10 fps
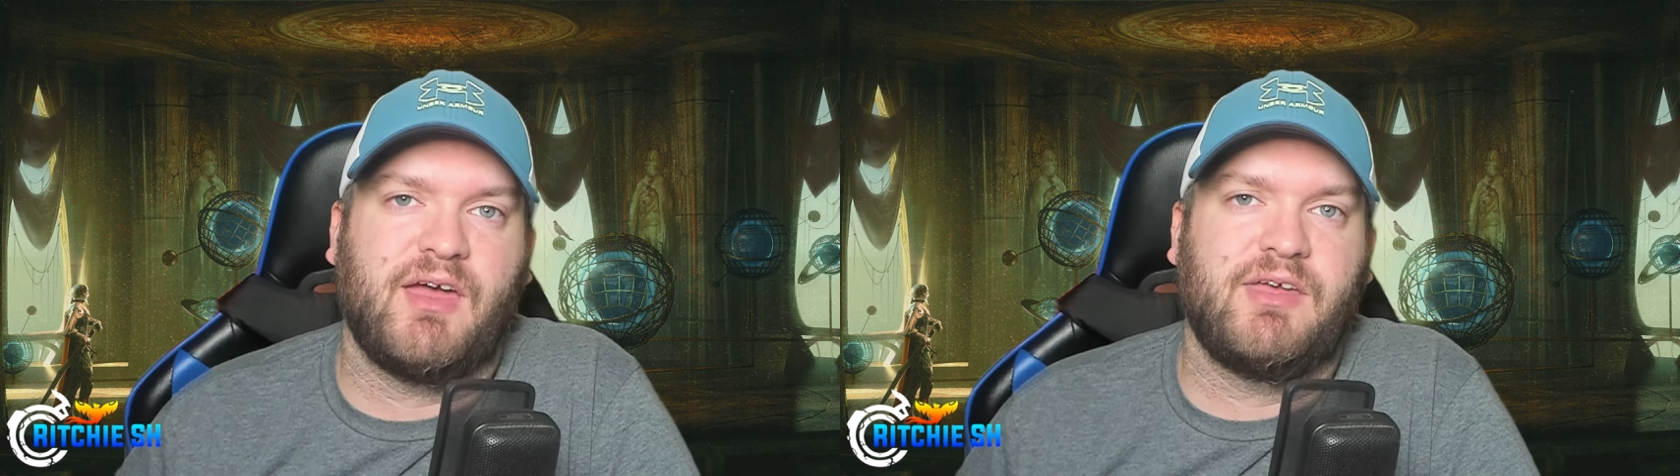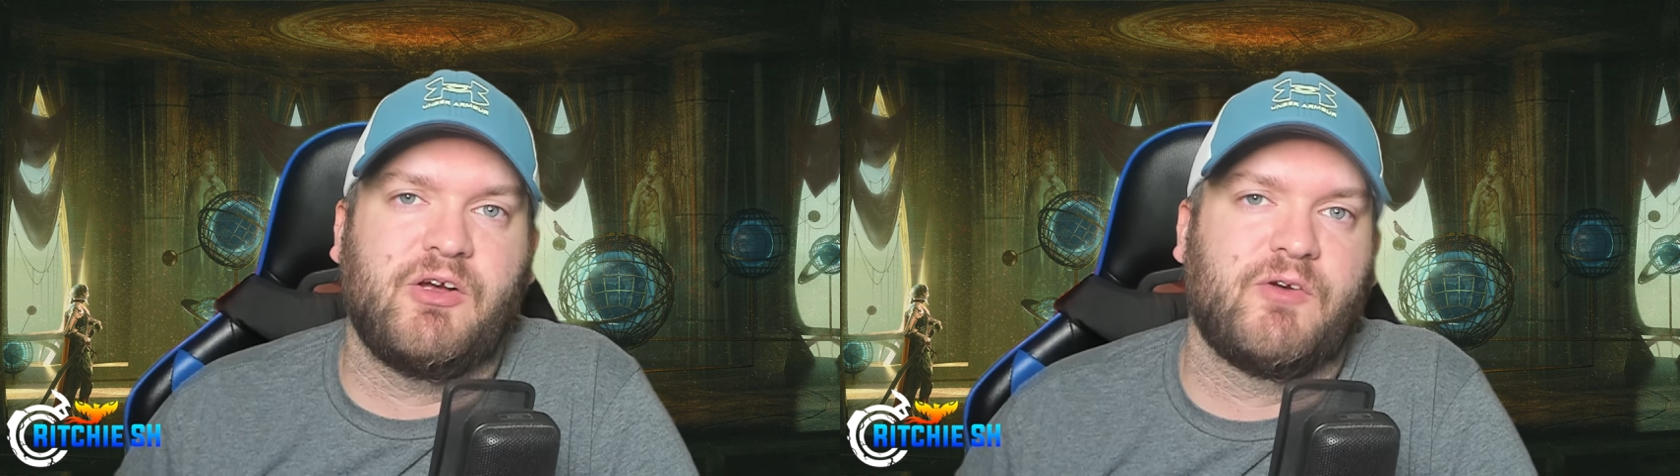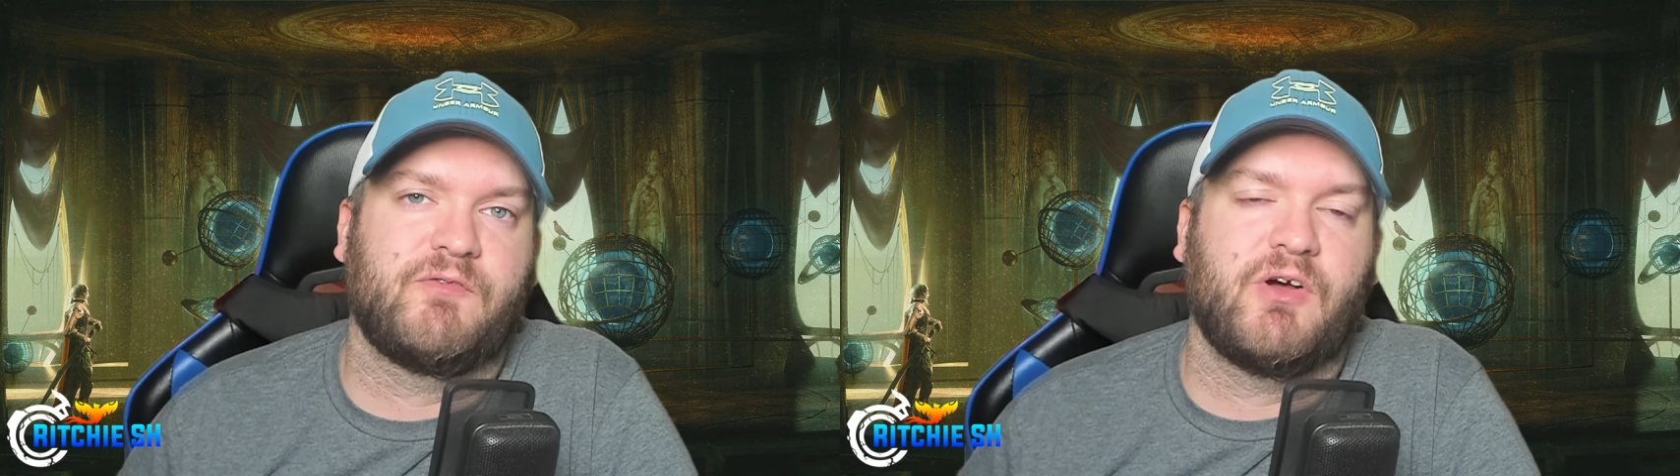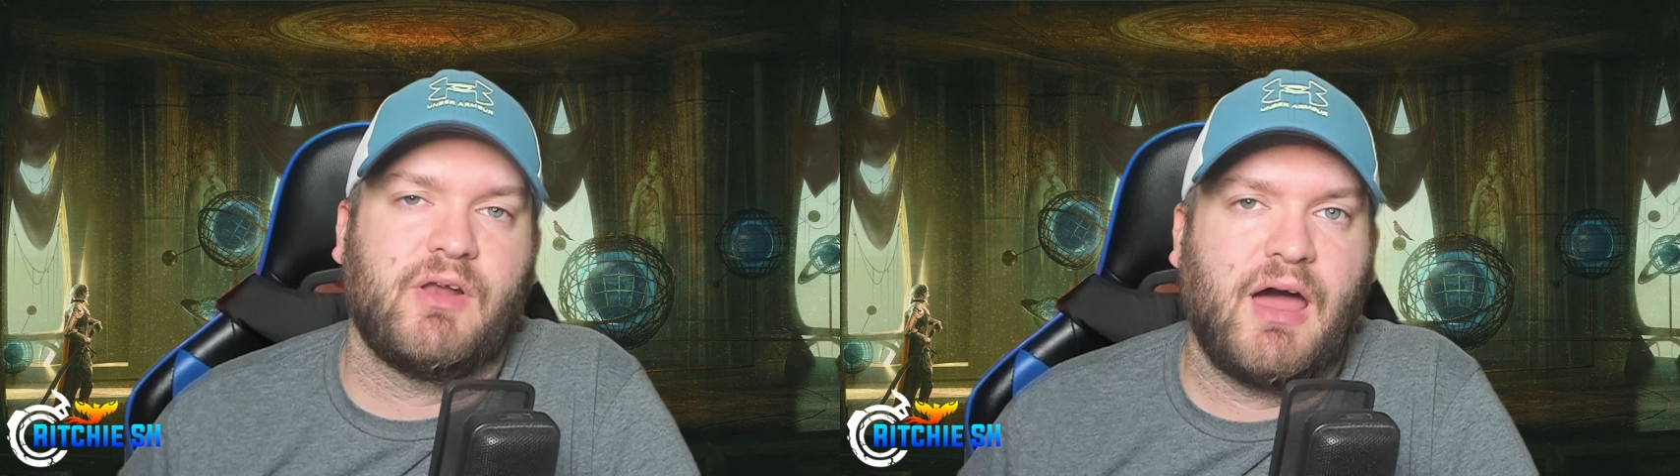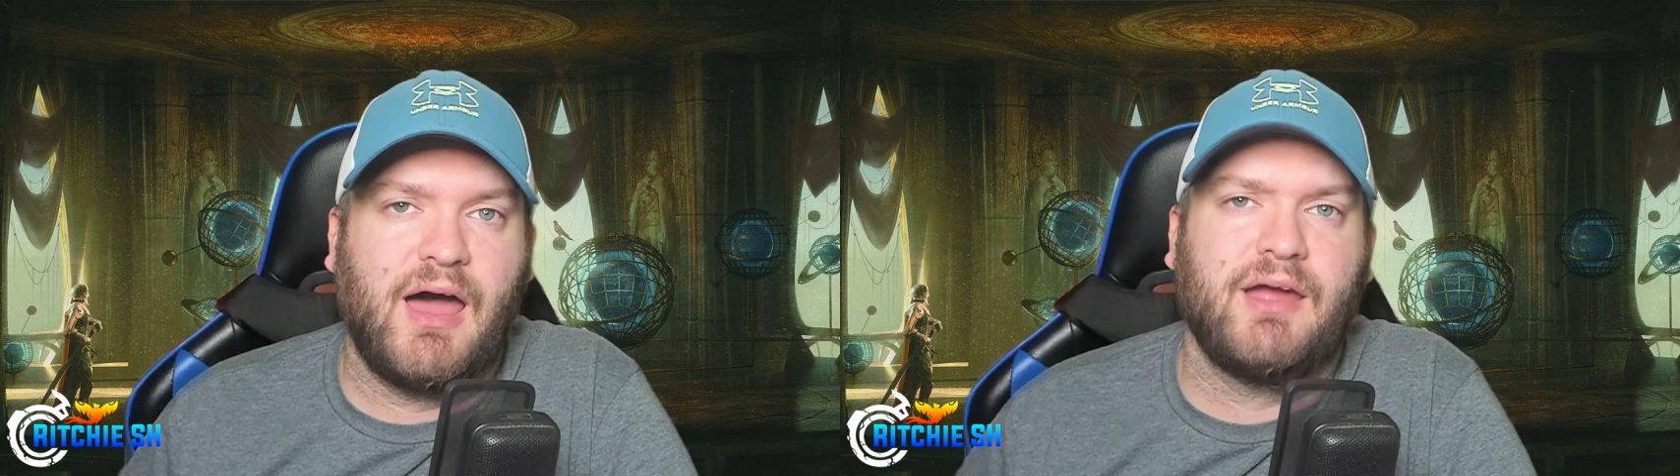a year, if
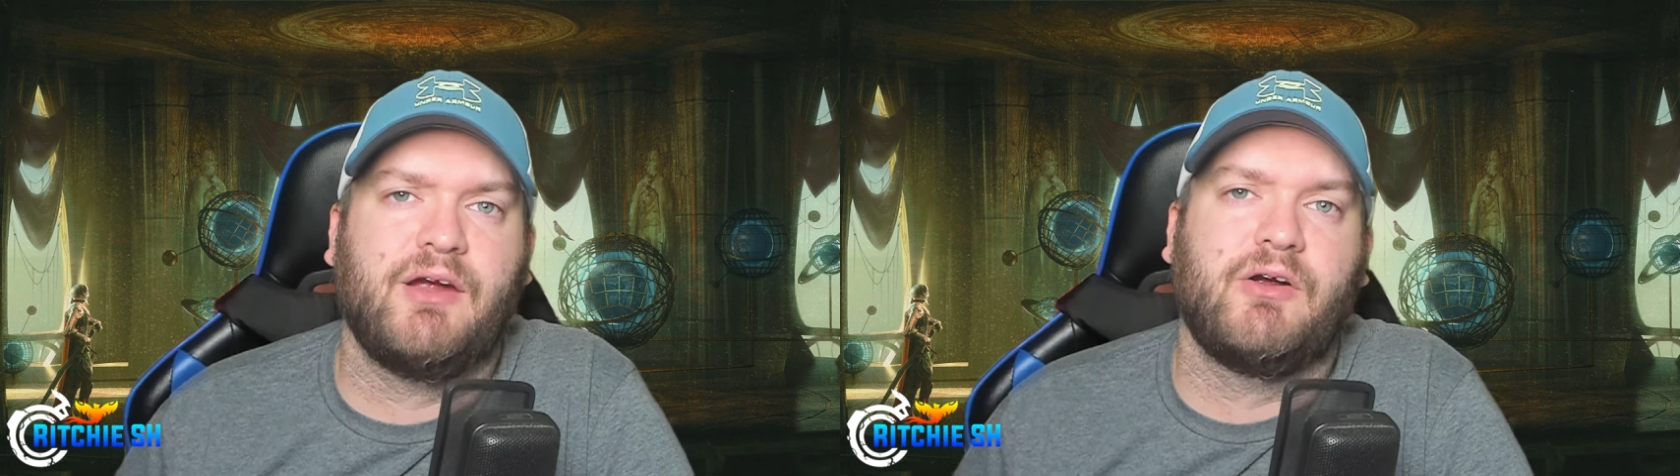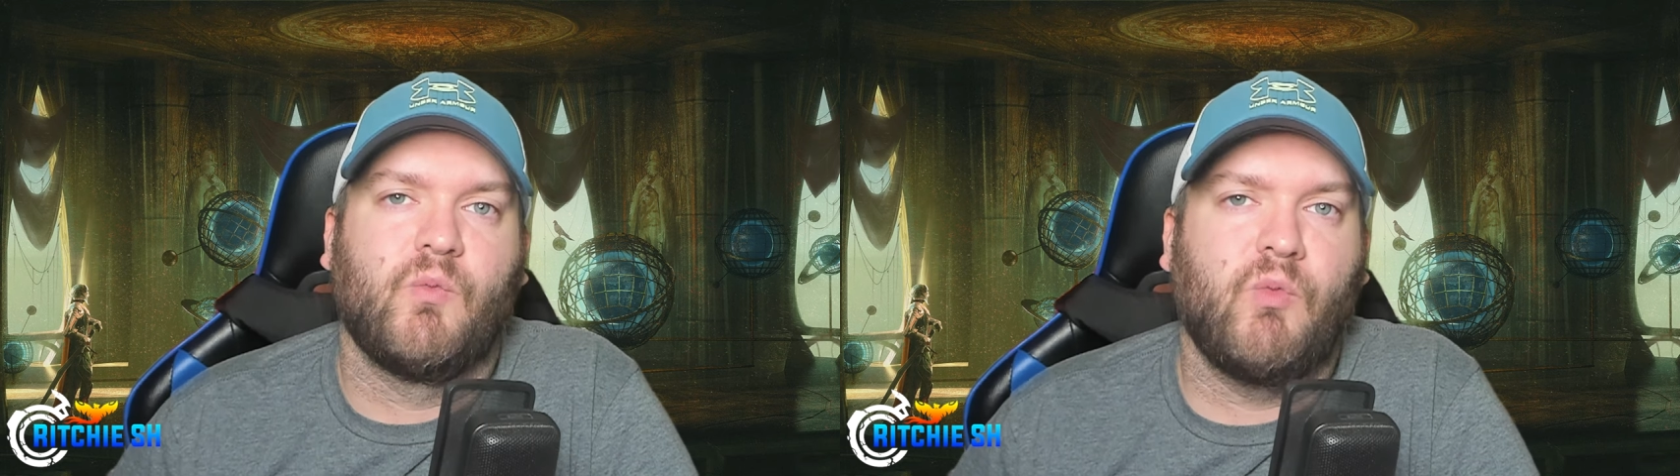not higher,